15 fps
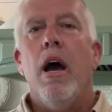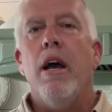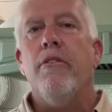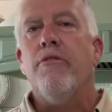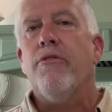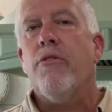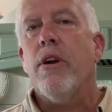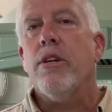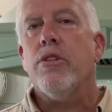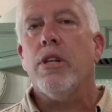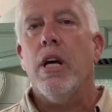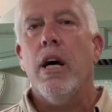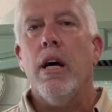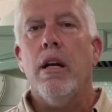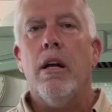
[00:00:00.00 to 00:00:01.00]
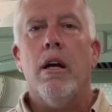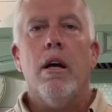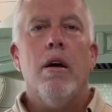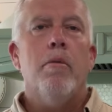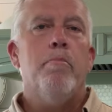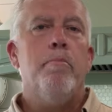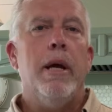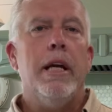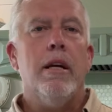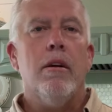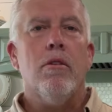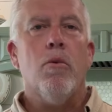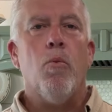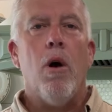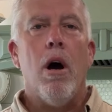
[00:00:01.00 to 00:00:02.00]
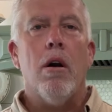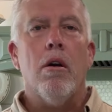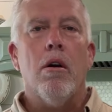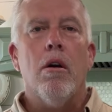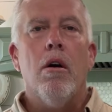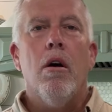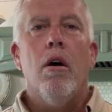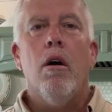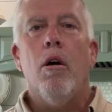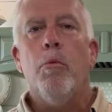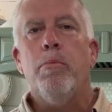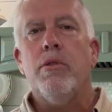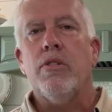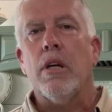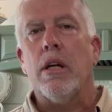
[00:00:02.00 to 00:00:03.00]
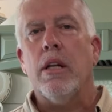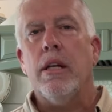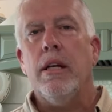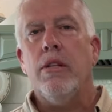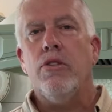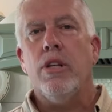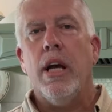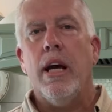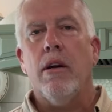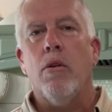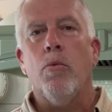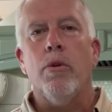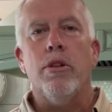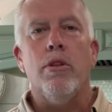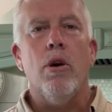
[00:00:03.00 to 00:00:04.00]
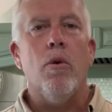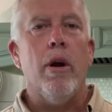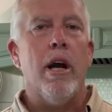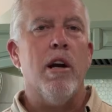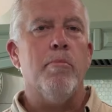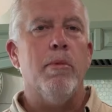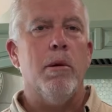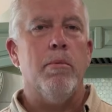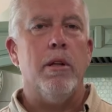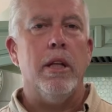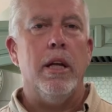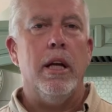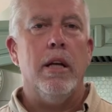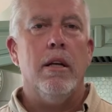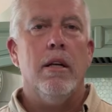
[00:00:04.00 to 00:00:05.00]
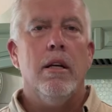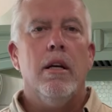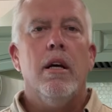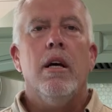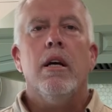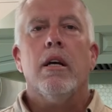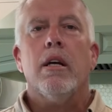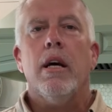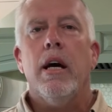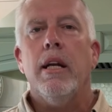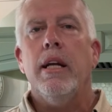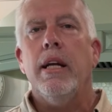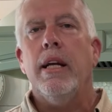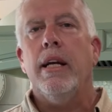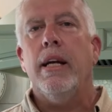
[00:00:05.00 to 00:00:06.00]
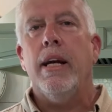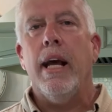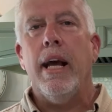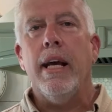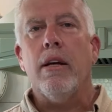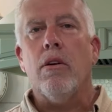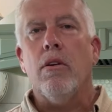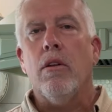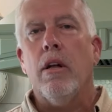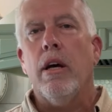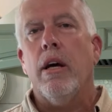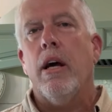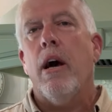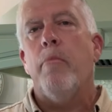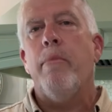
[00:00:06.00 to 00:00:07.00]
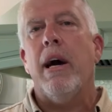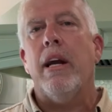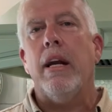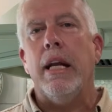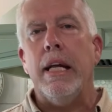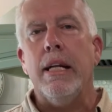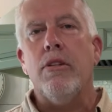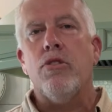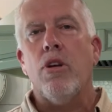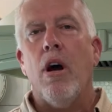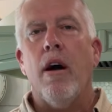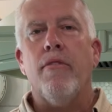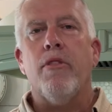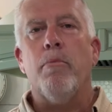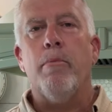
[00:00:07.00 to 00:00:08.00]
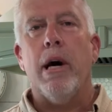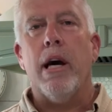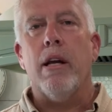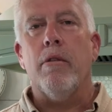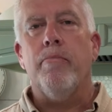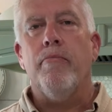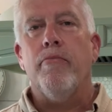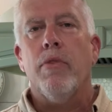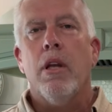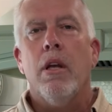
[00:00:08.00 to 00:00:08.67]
A fresh cut made underwater opens a clean channel with no air bubble in it. Cut it at an angle about an inch off the bottom.